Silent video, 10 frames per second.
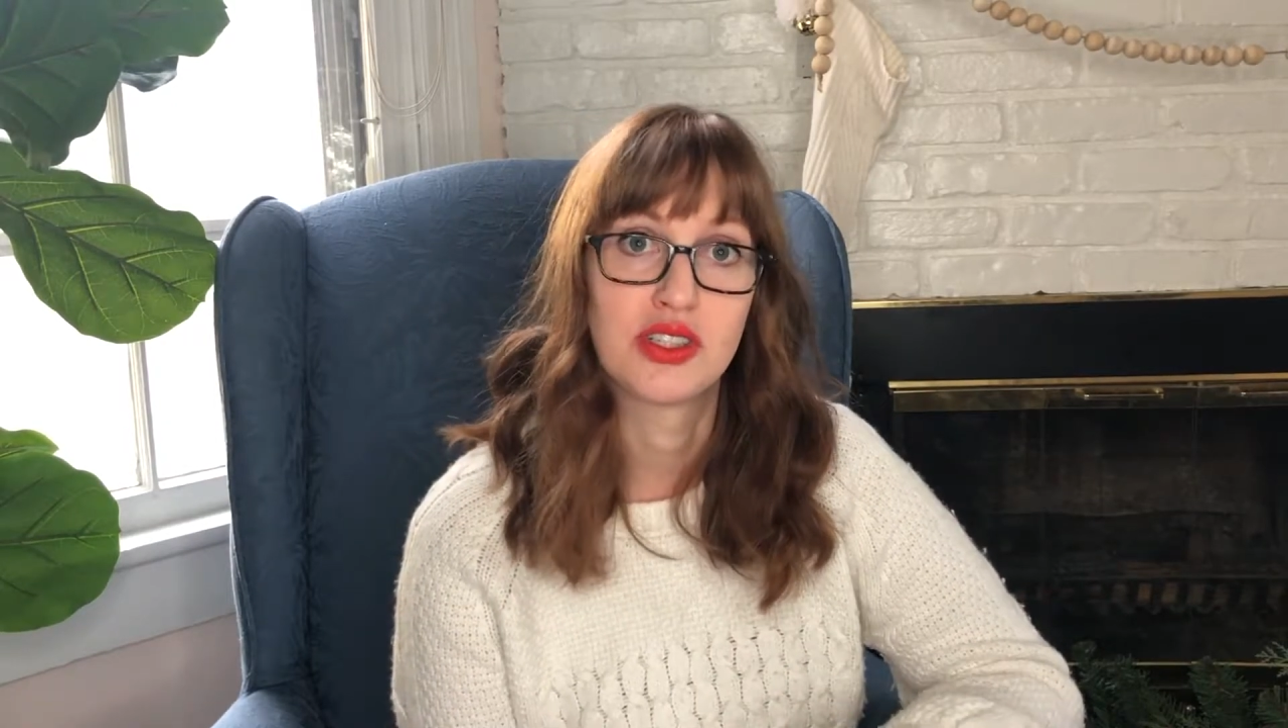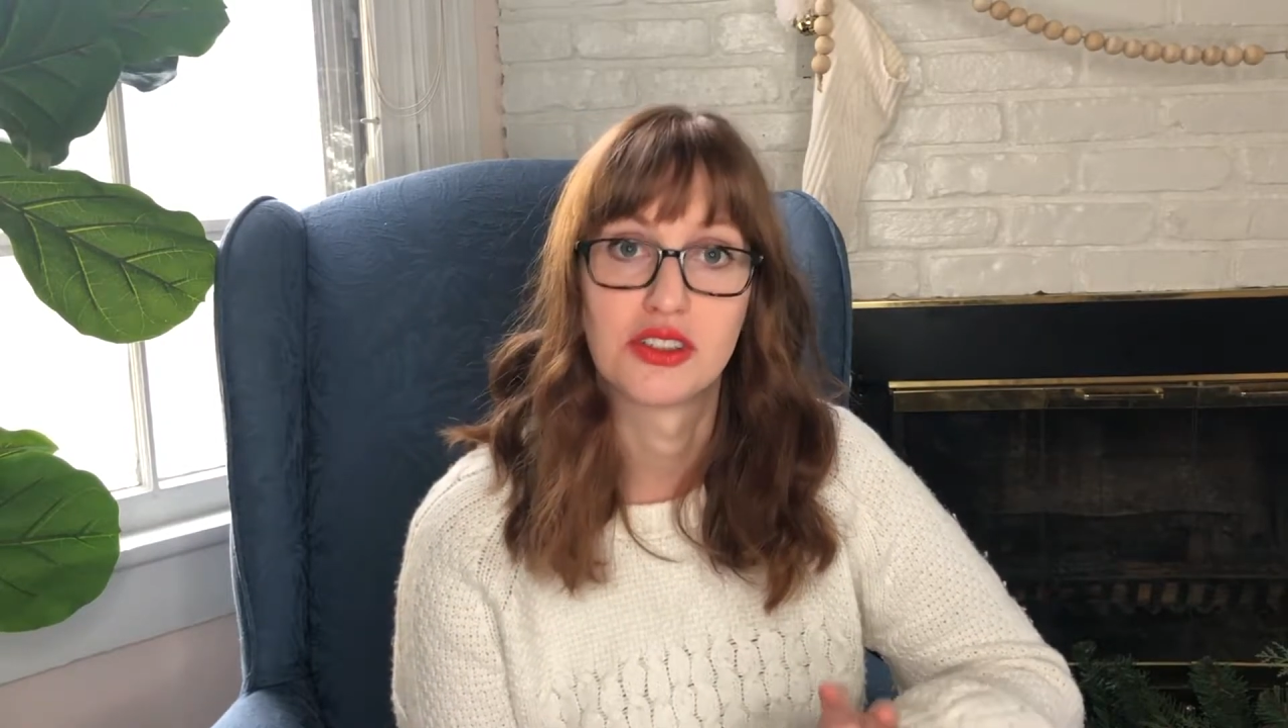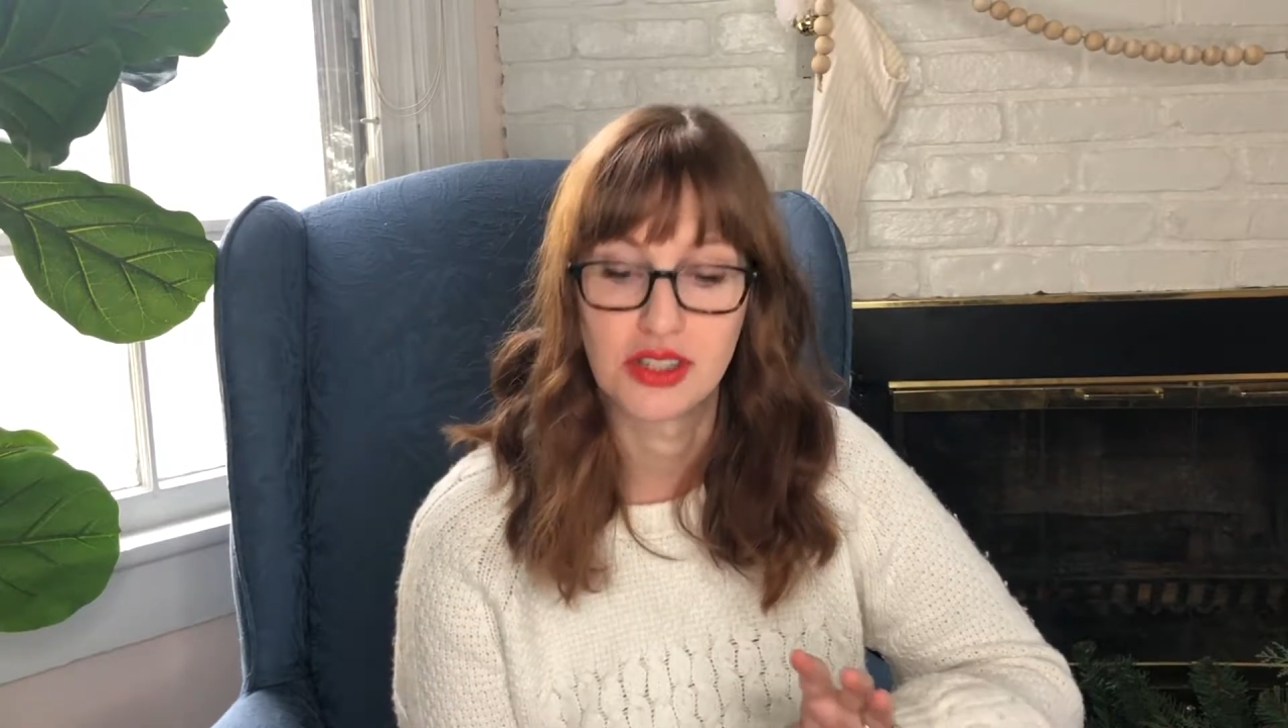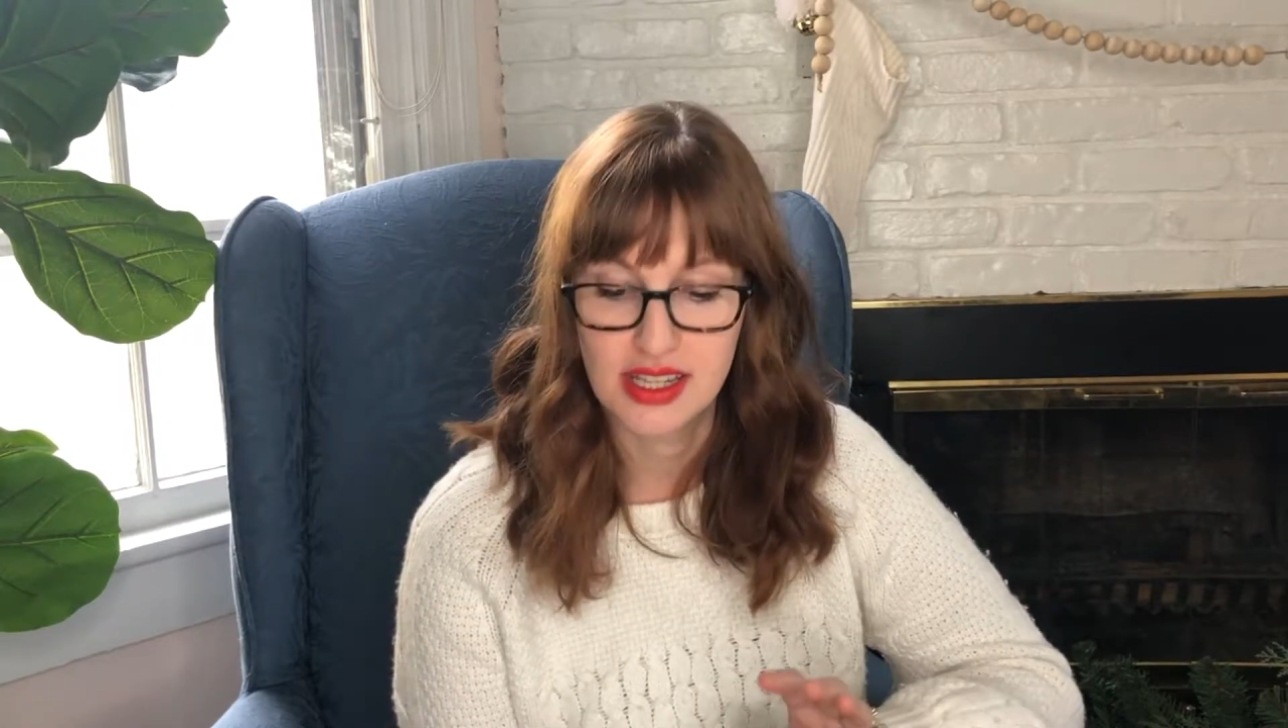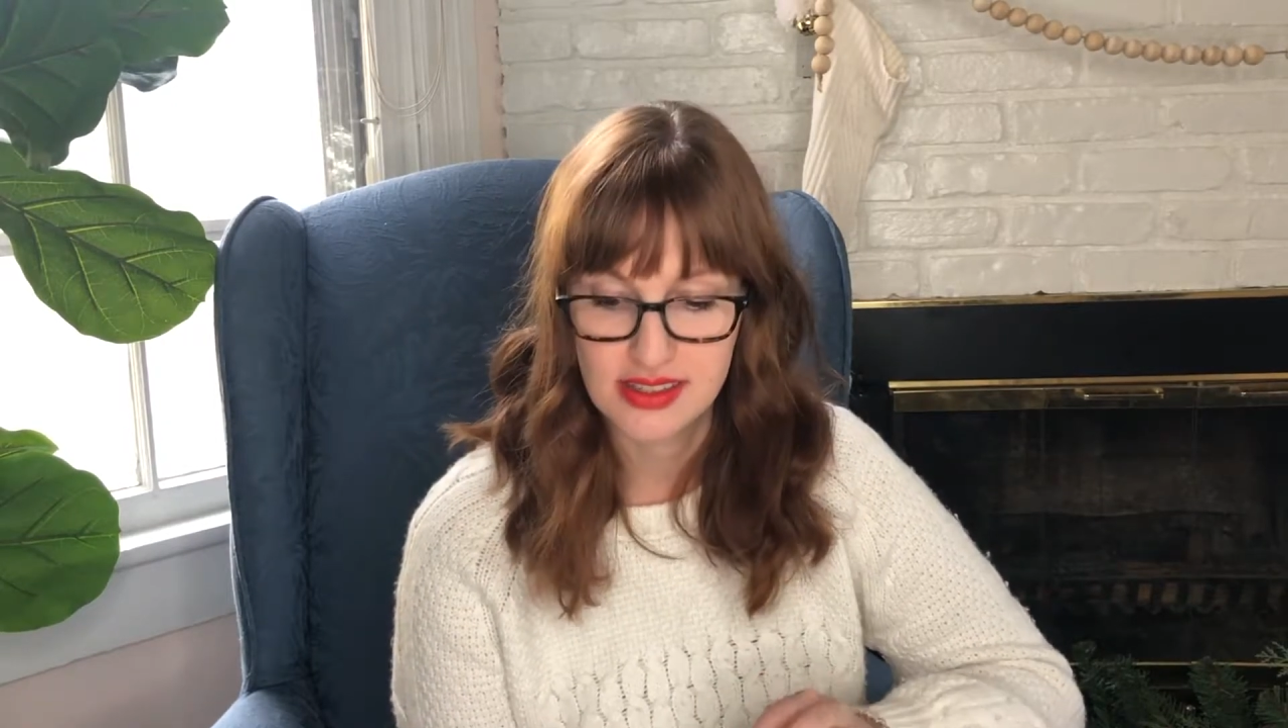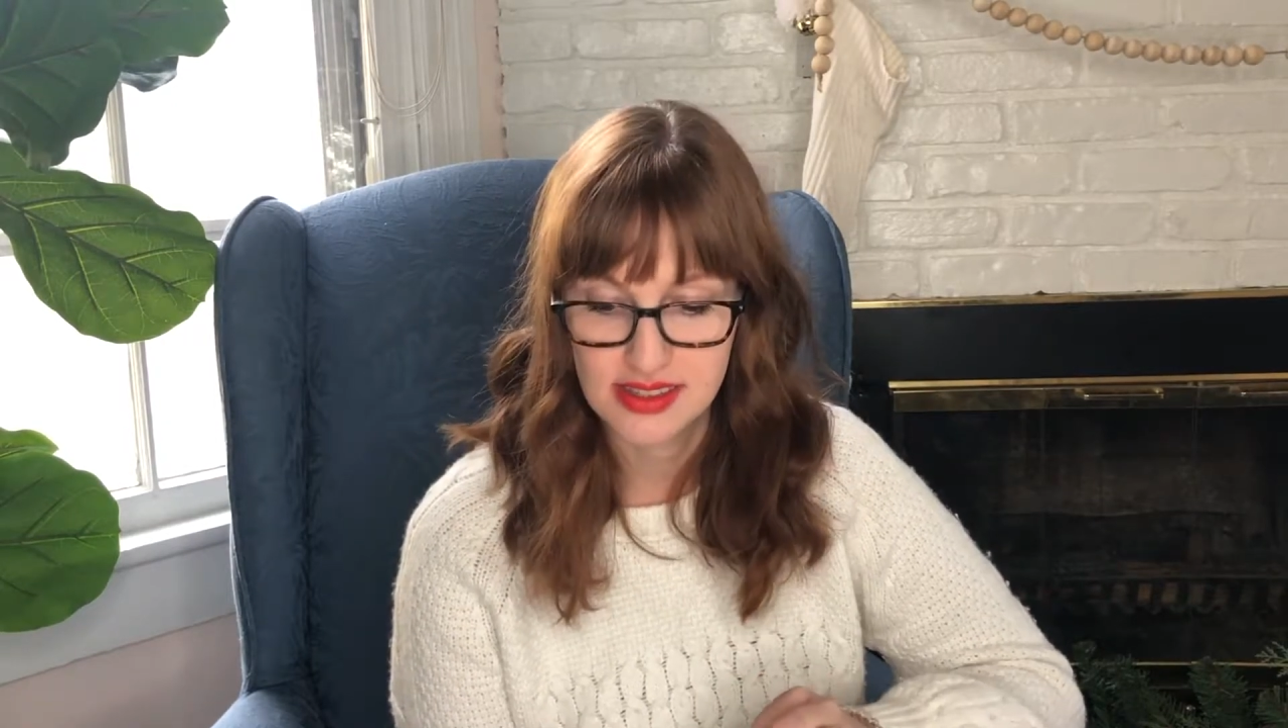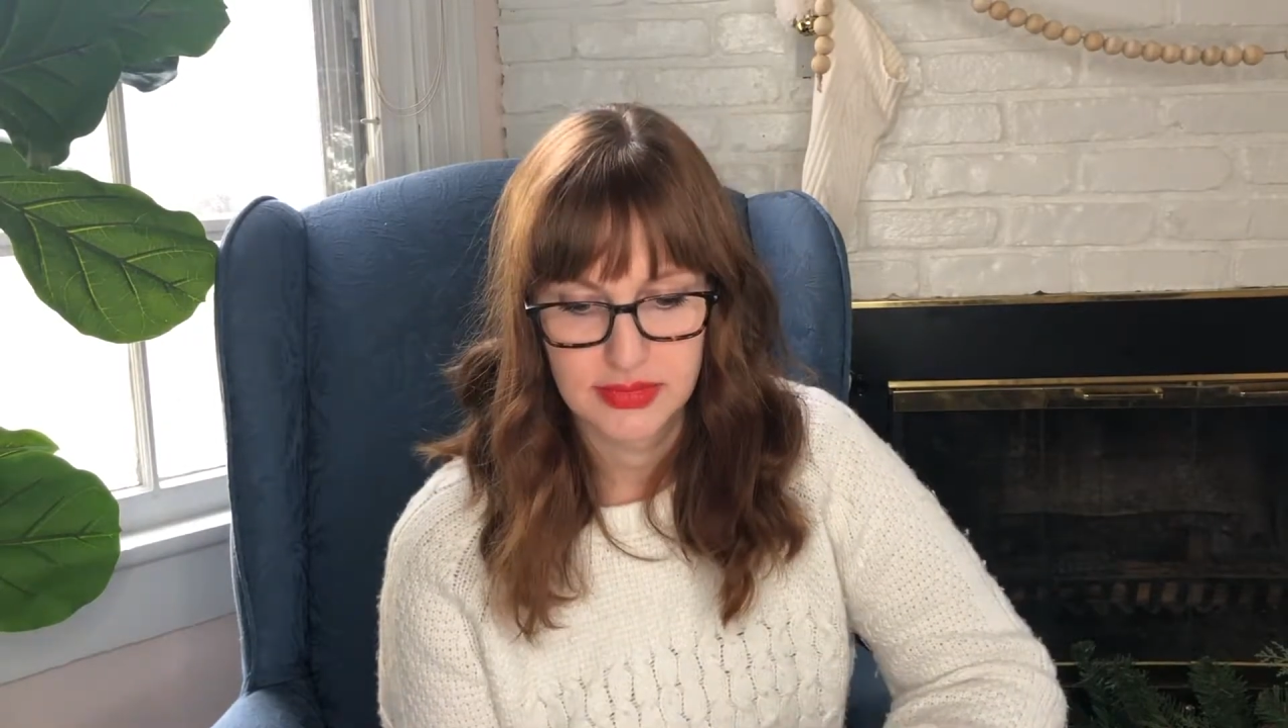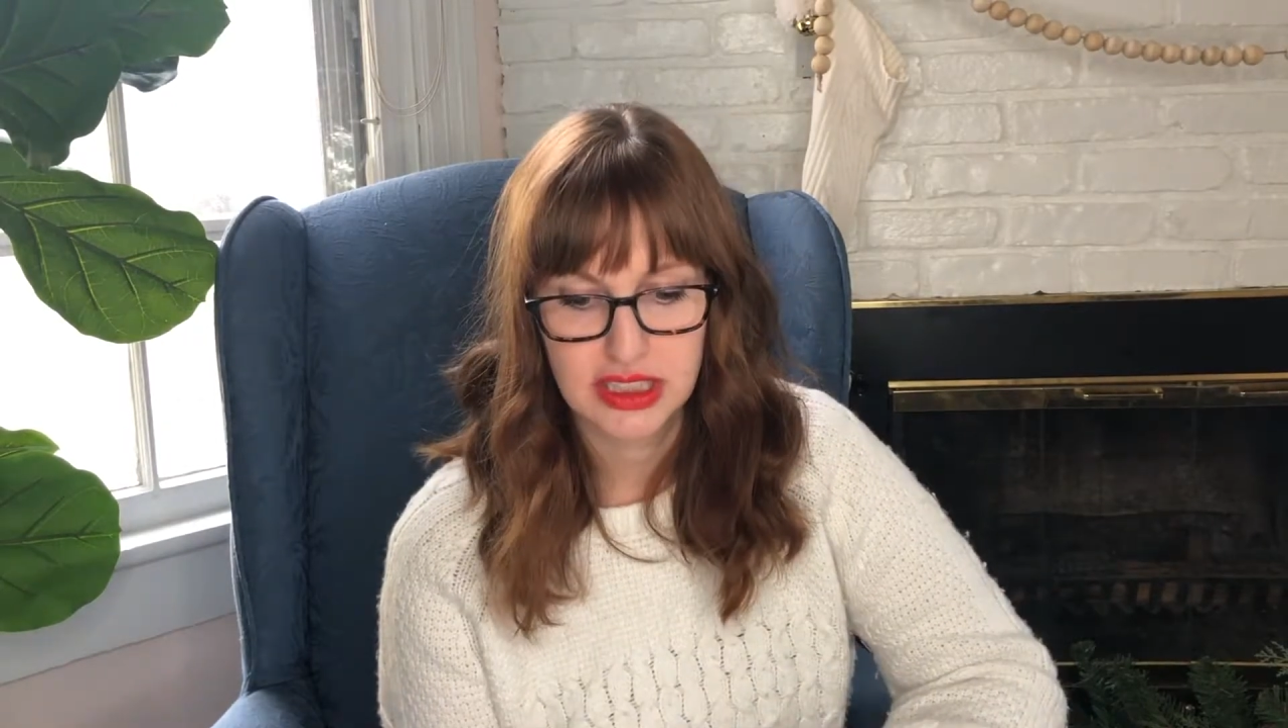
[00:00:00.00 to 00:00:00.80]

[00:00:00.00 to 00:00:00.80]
your list.